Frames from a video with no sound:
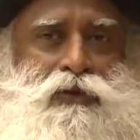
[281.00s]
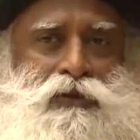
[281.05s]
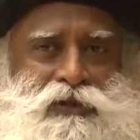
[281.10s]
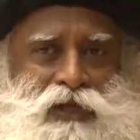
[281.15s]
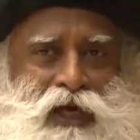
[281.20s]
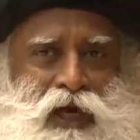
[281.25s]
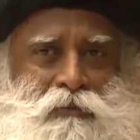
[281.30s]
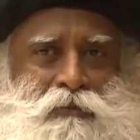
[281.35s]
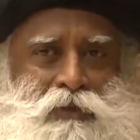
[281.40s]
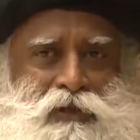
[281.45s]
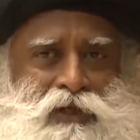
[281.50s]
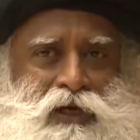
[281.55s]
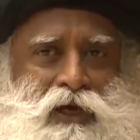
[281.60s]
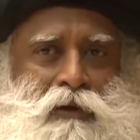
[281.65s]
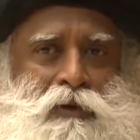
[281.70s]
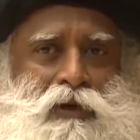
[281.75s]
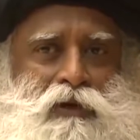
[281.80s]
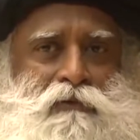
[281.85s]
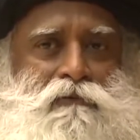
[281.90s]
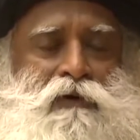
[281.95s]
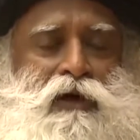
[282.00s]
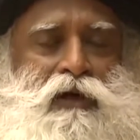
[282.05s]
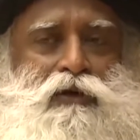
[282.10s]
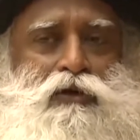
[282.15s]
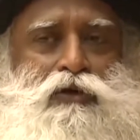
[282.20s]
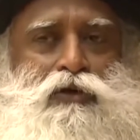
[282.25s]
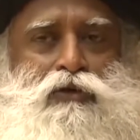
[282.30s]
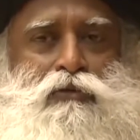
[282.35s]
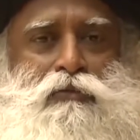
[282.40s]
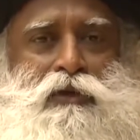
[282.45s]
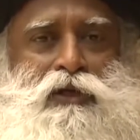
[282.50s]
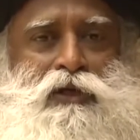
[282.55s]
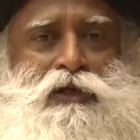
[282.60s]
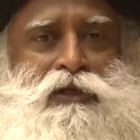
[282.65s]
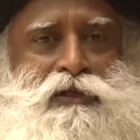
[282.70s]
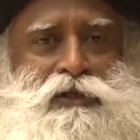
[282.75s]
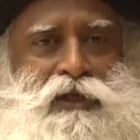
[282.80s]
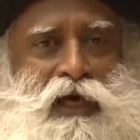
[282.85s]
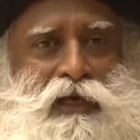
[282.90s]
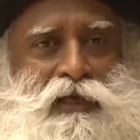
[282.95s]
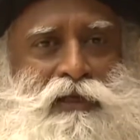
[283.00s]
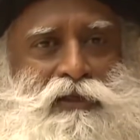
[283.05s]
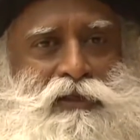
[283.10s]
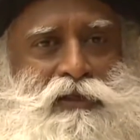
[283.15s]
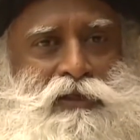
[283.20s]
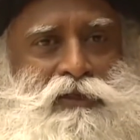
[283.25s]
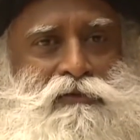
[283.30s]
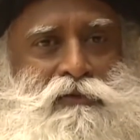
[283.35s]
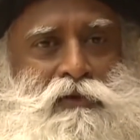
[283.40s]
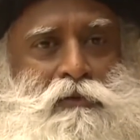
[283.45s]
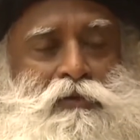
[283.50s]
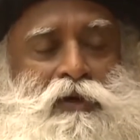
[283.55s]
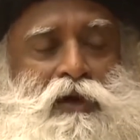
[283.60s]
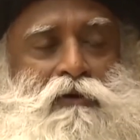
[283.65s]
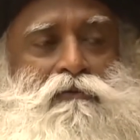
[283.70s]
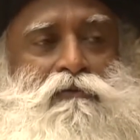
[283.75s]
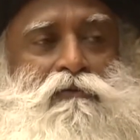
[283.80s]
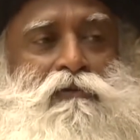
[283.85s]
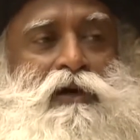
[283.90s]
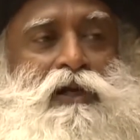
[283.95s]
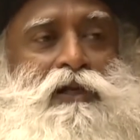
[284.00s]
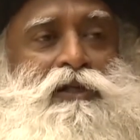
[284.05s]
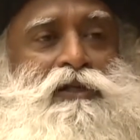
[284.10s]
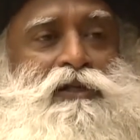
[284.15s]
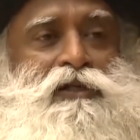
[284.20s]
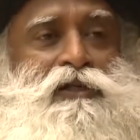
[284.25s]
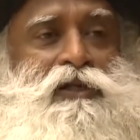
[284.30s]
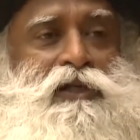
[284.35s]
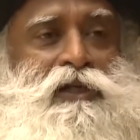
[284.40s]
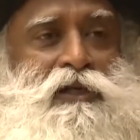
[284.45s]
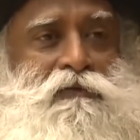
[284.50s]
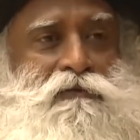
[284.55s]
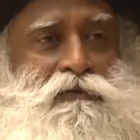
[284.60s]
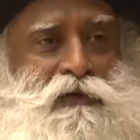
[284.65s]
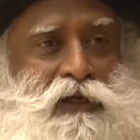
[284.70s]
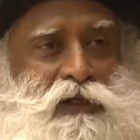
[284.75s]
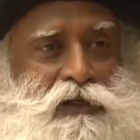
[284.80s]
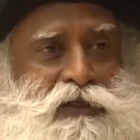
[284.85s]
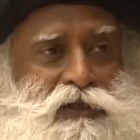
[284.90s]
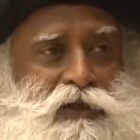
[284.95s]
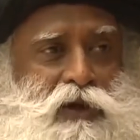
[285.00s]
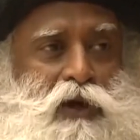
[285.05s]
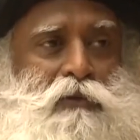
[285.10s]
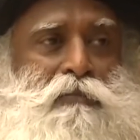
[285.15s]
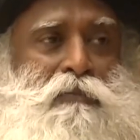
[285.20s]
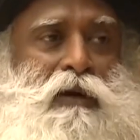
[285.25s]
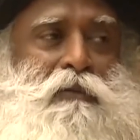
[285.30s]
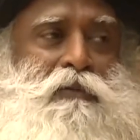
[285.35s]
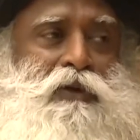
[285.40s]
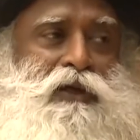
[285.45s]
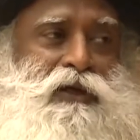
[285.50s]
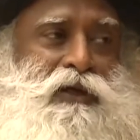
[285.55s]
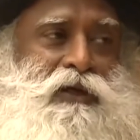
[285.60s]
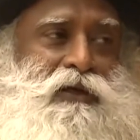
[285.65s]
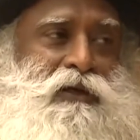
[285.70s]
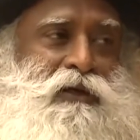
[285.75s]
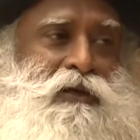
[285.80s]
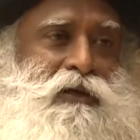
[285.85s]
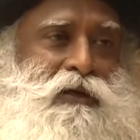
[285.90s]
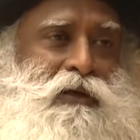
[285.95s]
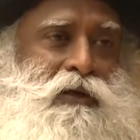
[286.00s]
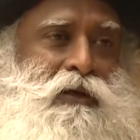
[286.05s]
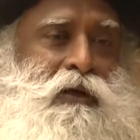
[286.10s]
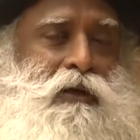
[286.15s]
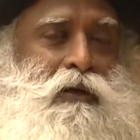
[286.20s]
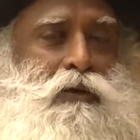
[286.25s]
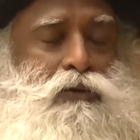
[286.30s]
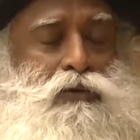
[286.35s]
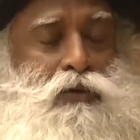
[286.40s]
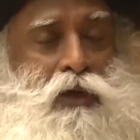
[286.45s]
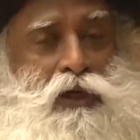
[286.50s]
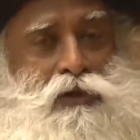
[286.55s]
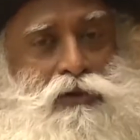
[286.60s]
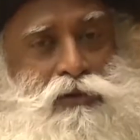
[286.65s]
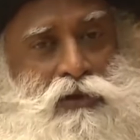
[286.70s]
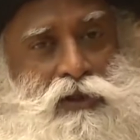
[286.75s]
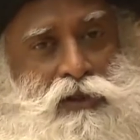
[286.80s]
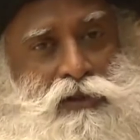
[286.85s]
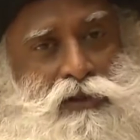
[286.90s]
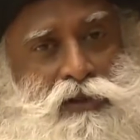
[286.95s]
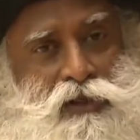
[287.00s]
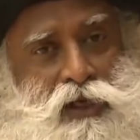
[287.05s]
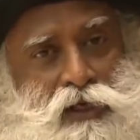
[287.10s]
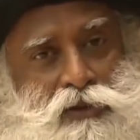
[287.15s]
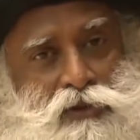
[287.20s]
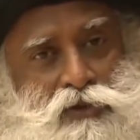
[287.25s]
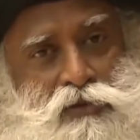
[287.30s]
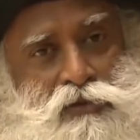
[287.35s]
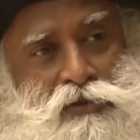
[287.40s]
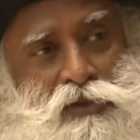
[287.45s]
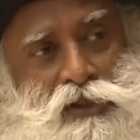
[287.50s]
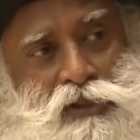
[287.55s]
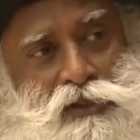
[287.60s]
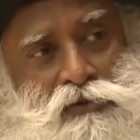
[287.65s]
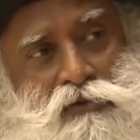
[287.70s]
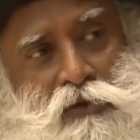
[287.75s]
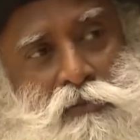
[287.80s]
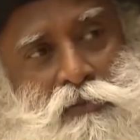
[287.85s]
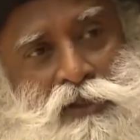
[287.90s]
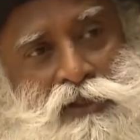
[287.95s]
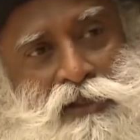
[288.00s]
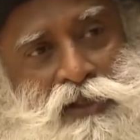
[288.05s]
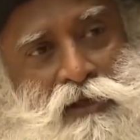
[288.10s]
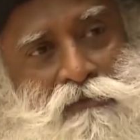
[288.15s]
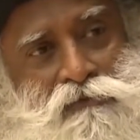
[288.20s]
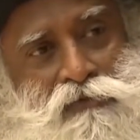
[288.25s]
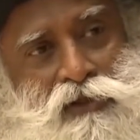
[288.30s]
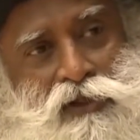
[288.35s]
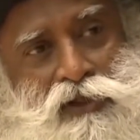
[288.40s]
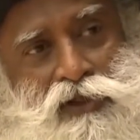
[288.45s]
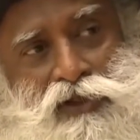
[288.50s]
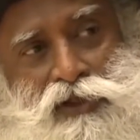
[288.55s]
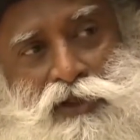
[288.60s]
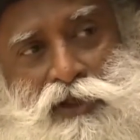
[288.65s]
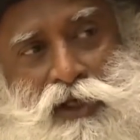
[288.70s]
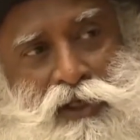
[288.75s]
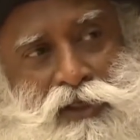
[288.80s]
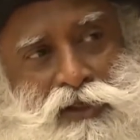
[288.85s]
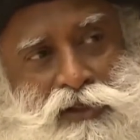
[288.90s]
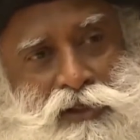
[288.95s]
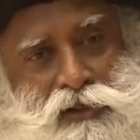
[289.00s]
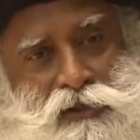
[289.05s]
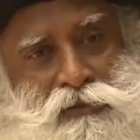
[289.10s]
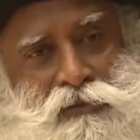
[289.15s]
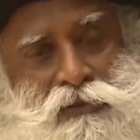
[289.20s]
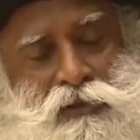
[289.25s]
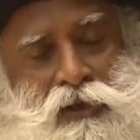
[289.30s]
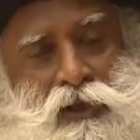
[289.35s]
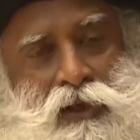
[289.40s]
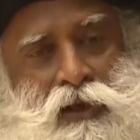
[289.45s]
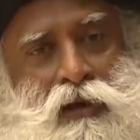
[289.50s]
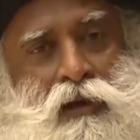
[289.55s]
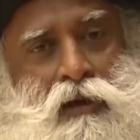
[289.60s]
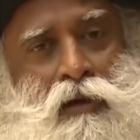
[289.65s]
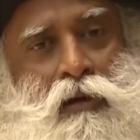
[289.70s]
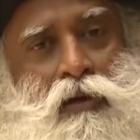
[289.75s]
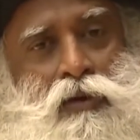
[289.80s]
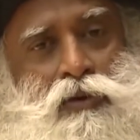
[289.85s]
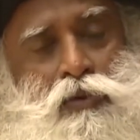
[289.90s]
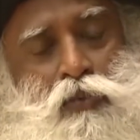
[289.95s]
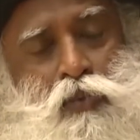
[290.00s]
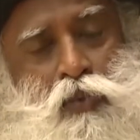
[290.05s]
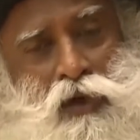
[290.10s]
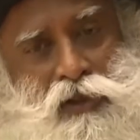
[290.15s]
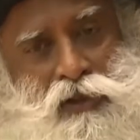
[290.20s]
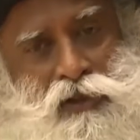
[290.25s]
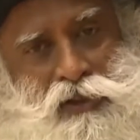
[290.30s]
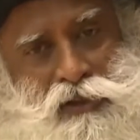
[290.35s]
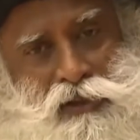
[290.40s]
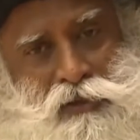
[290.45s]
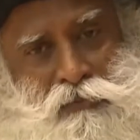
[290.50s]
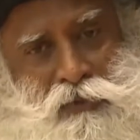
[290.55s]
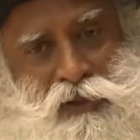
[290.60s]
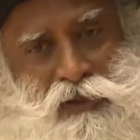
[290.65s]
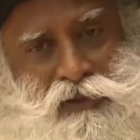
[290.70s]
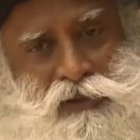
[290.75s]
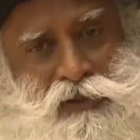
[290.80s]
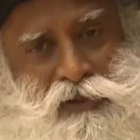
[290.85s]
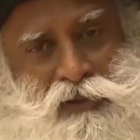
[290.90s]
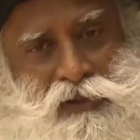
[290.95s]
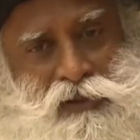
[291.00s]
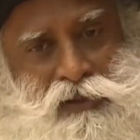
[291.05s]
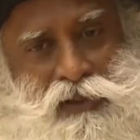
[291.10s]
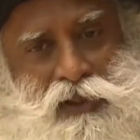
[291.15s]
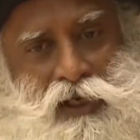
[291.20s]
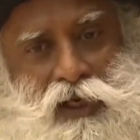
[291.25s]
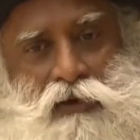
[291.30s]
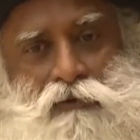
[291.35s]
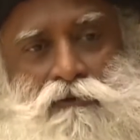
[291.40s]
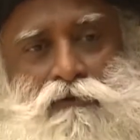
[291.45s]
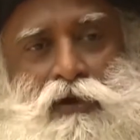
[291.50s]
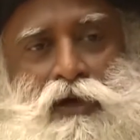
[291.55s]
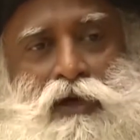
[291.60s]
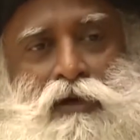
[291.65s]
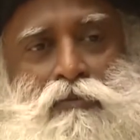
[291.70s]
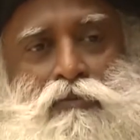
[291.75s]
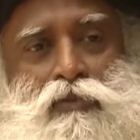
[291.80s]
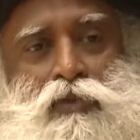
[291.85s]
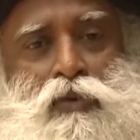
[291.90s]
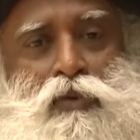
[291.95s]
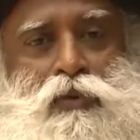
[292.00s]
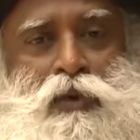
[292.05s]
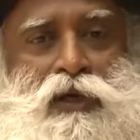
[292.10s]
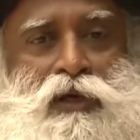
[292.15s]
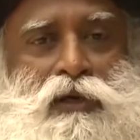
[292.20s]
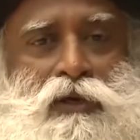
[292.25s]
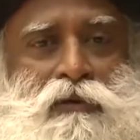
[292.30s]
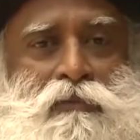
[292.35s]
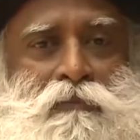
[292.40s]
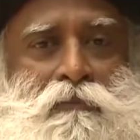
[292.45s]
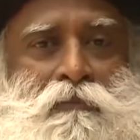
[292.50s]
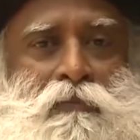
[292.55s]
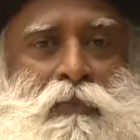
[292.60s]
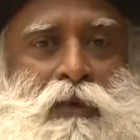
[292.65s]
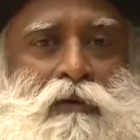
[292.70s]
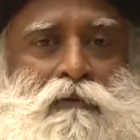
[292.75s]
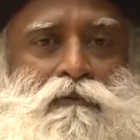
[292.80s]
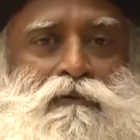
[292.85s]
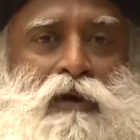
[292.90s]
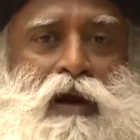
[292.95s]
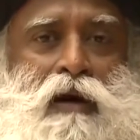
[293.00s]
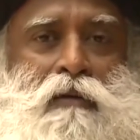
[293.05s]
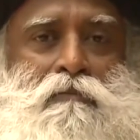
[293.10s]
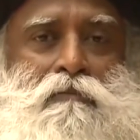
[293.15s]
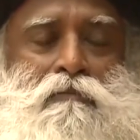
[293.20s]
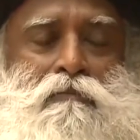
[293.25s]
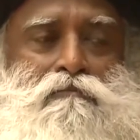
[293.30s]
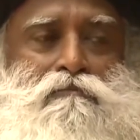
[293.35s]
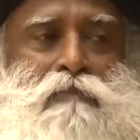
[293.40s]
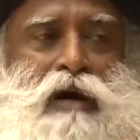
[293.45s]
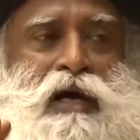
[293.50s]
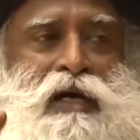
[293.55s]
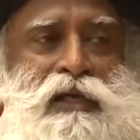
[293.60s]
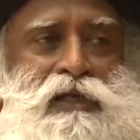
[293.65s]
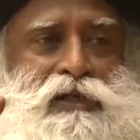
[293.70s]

So time is coming where human intelligence will be of greatest significance, not memory. So education has to transform itself in this direction. So what this means is, we are moving from